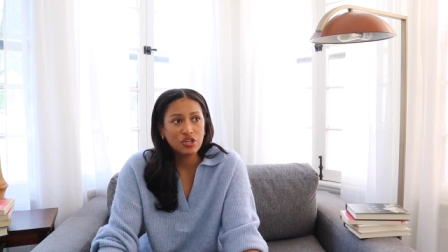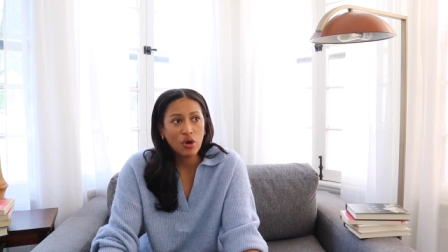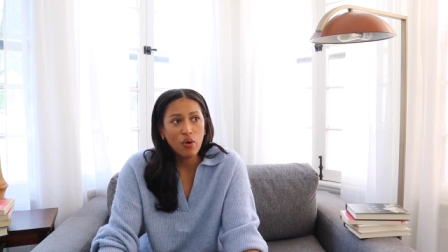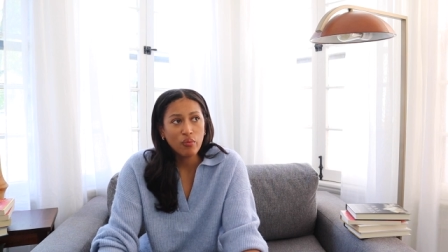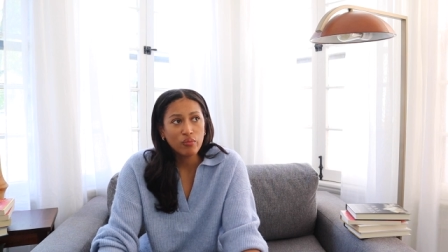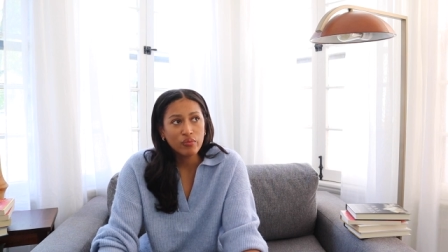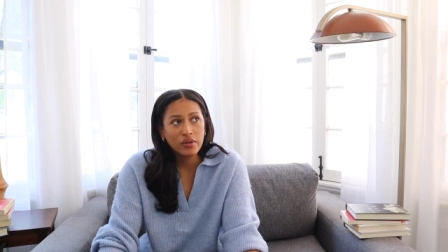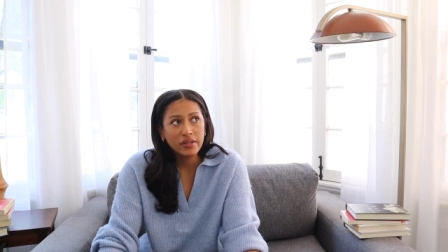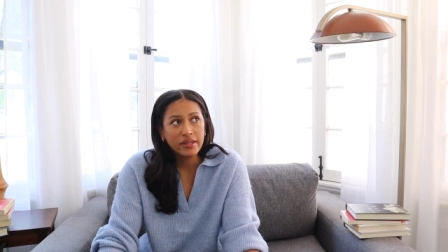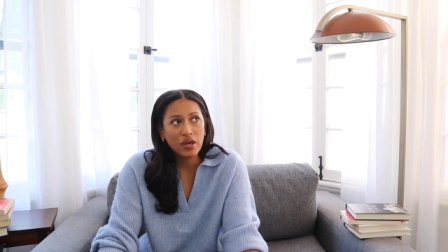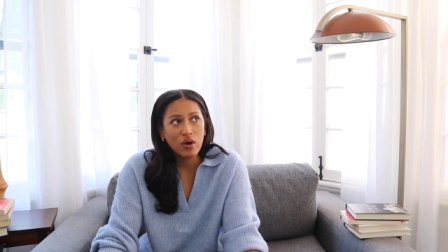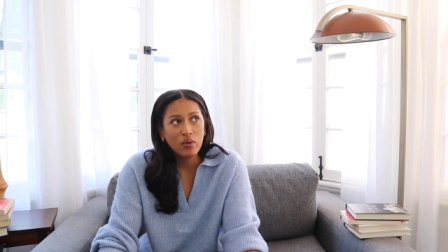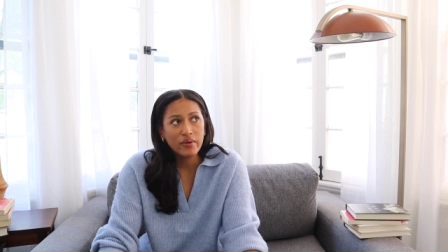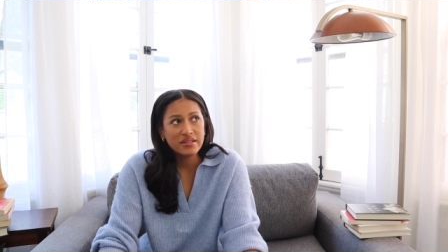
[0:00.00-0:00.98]
don't really
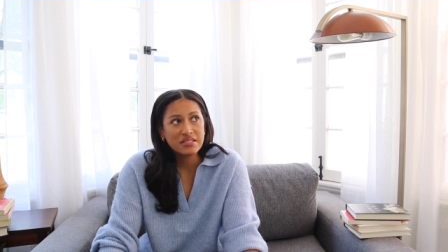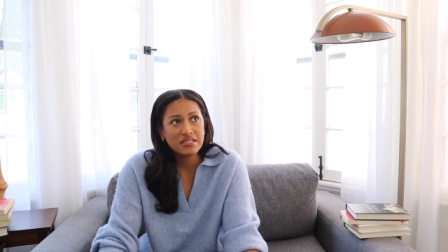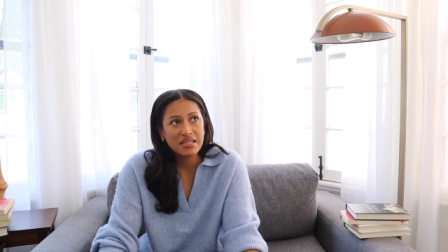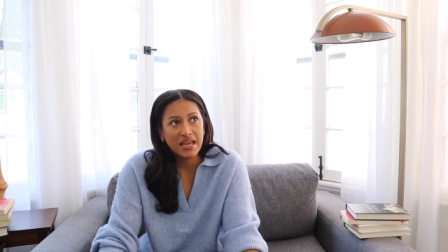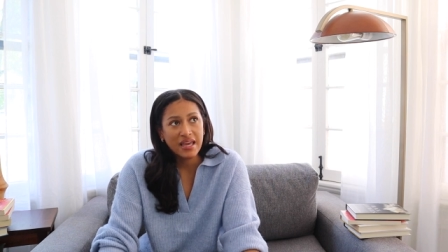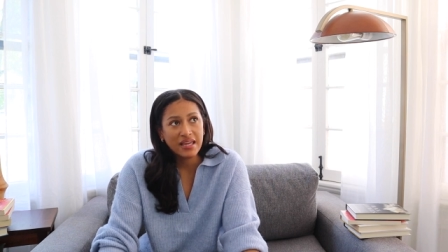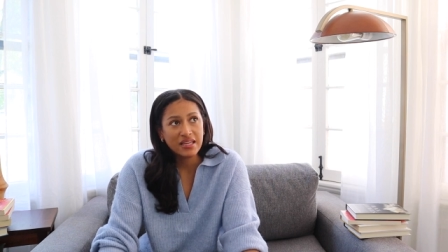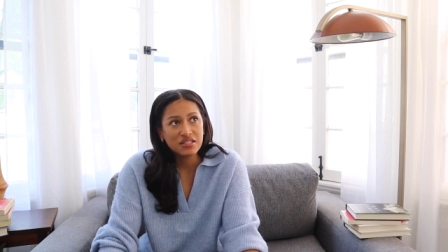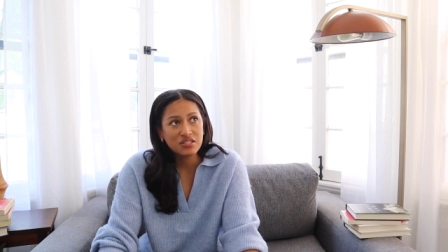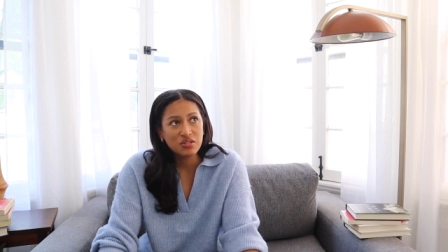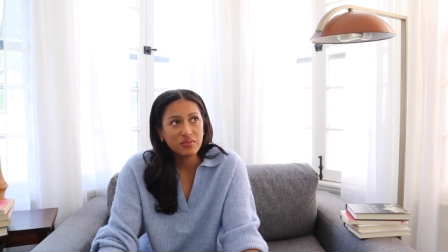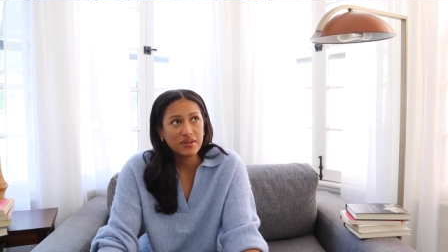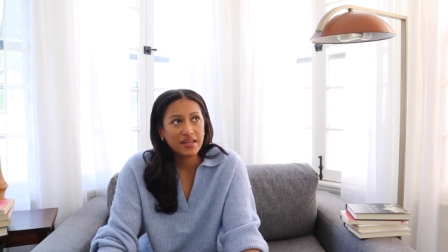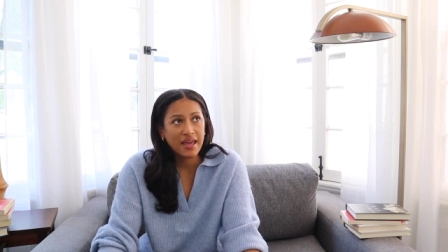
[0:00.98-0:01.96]
always take
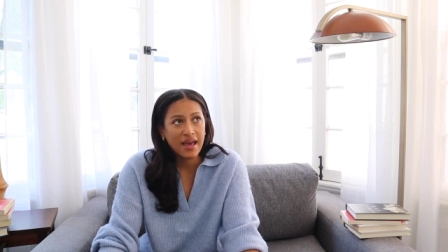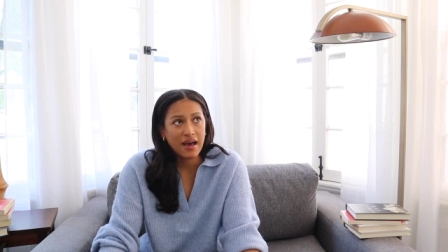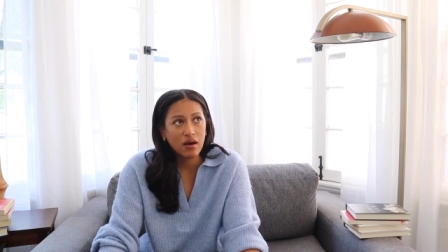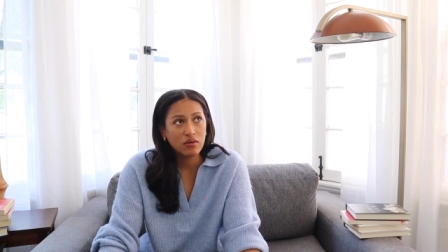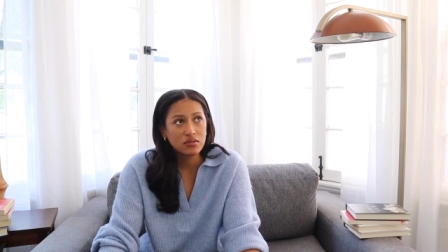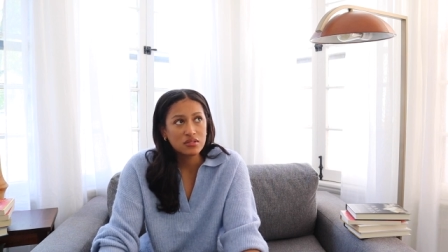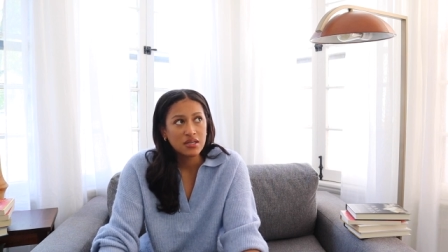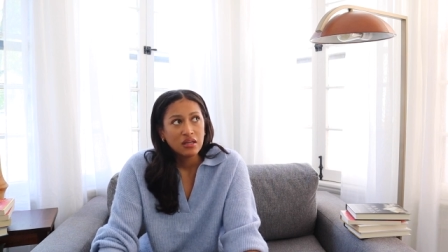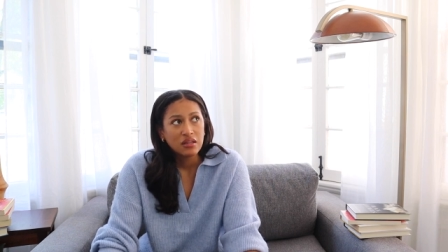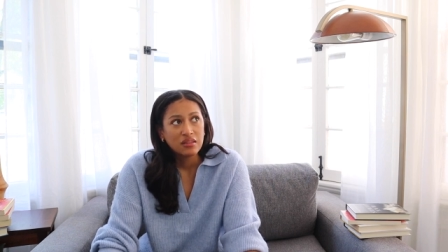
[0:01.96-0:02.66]
into account